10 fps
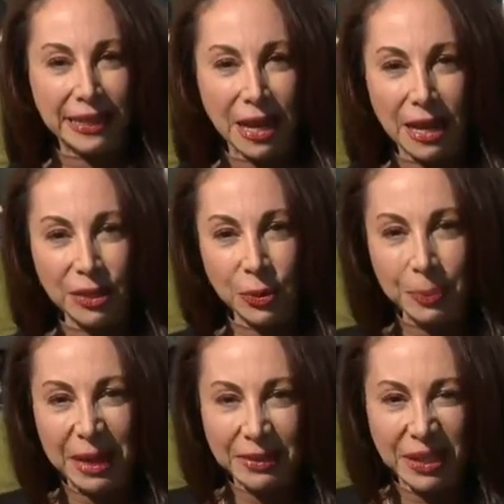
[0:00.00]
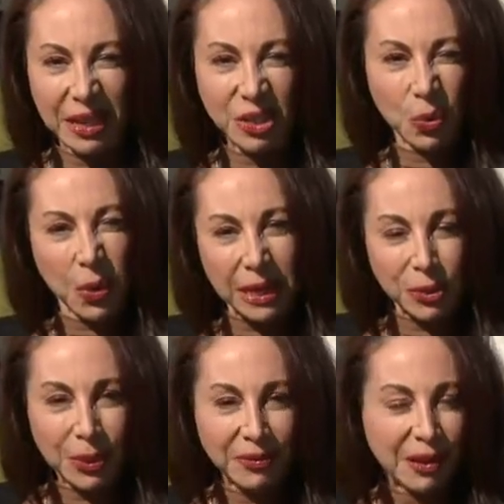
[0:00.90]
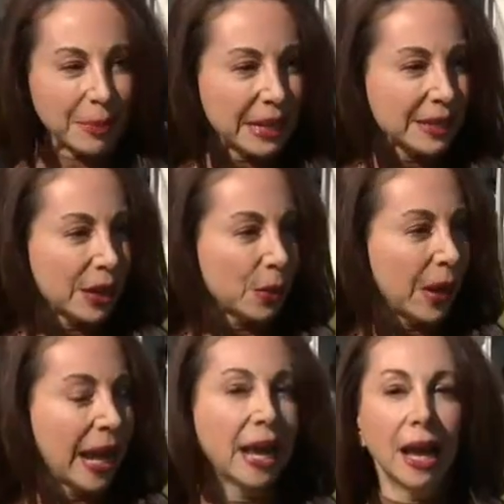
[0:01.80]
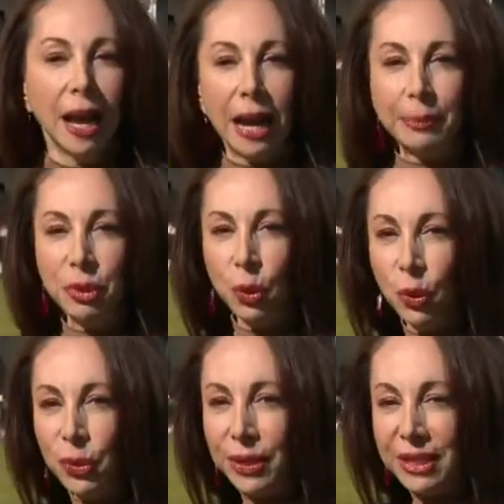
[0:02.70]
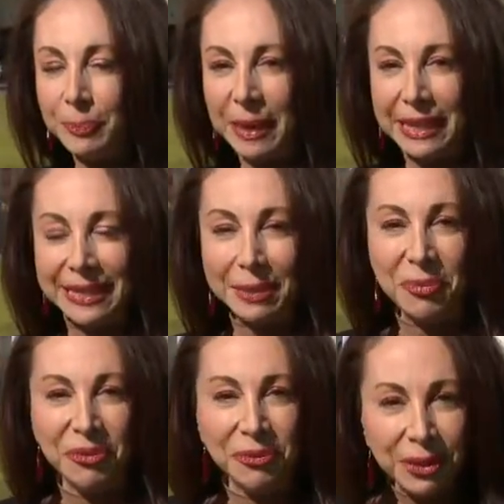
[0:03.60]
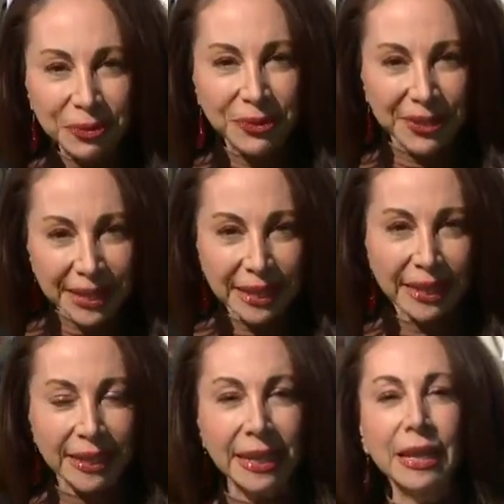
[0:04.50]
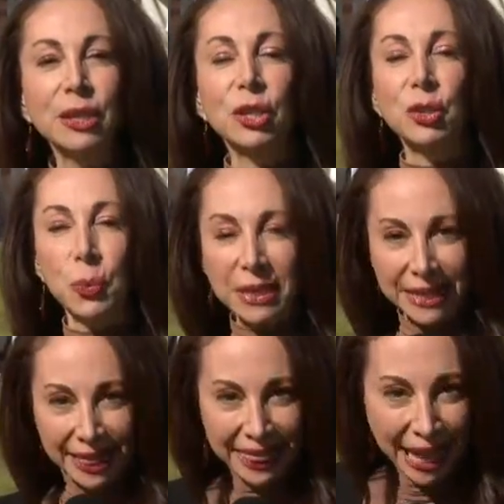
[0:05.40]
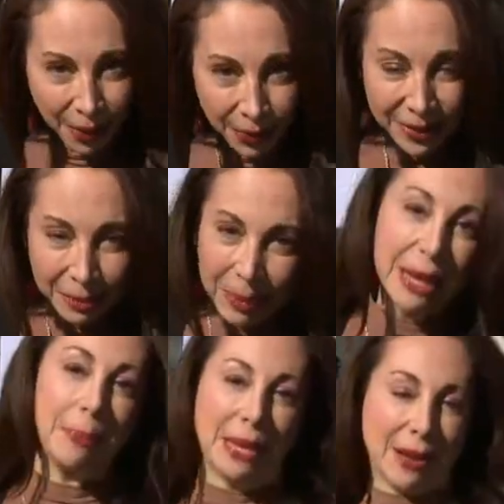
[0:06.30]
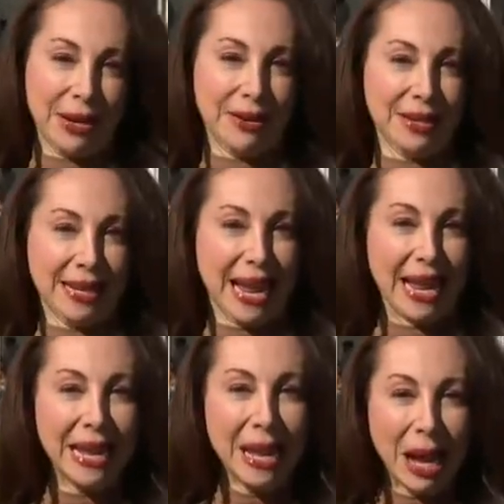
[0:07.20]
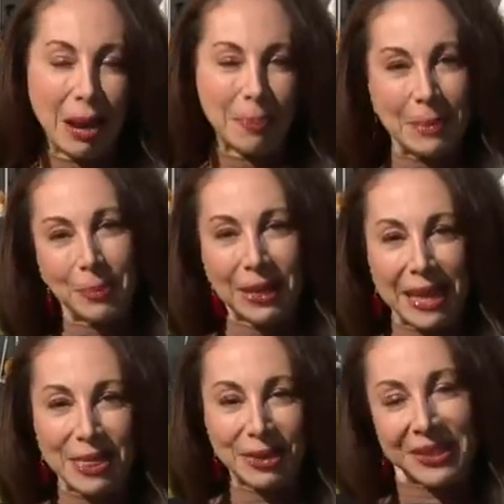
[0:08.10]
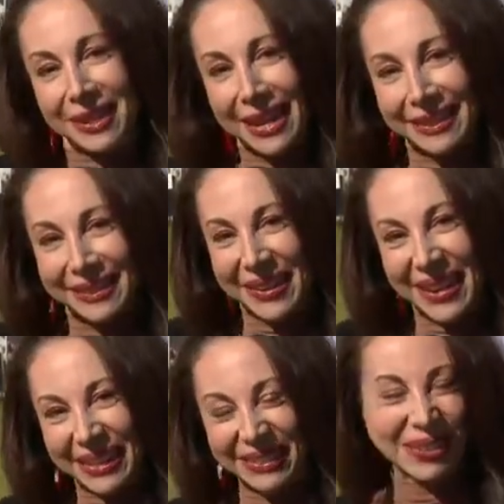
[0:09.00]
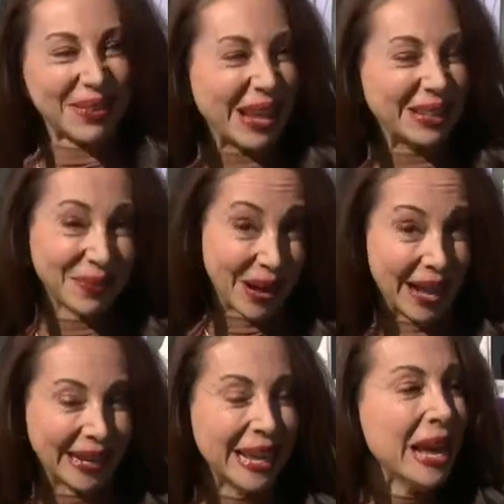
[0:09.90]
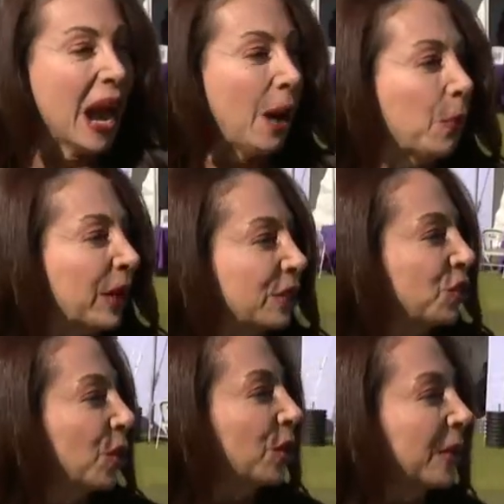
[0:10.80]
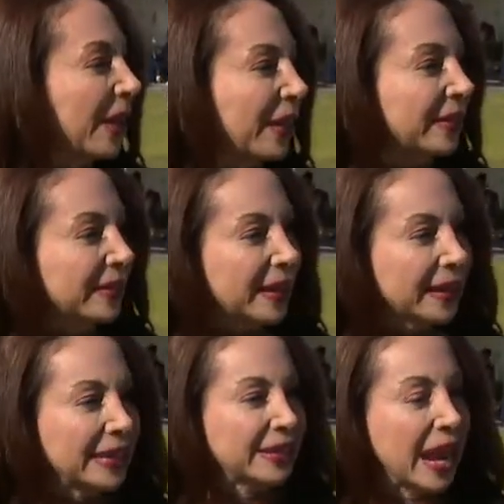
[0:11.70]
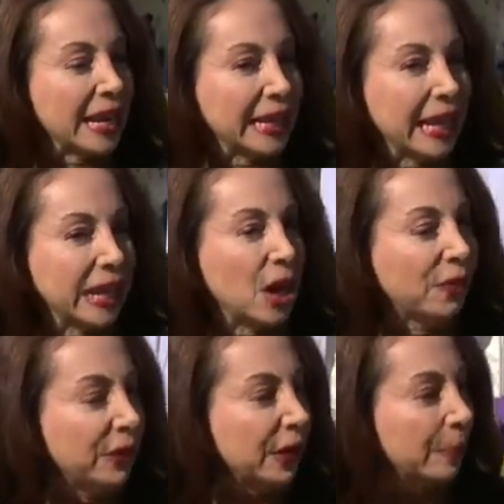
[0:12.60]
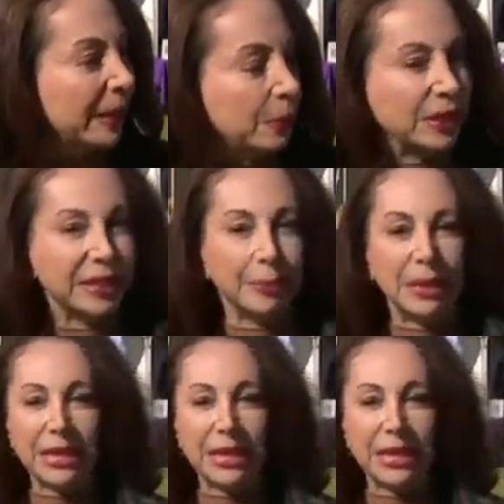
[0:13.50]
o'clock, so we're about uh, 20, 25 minutes underway. I'm told they're expecting some 15 to 20,000 people out here today, uh, people getting their science on, so that's fun. Uh, we're going to show you now that uh, it's kind of kicking off a little bit what some of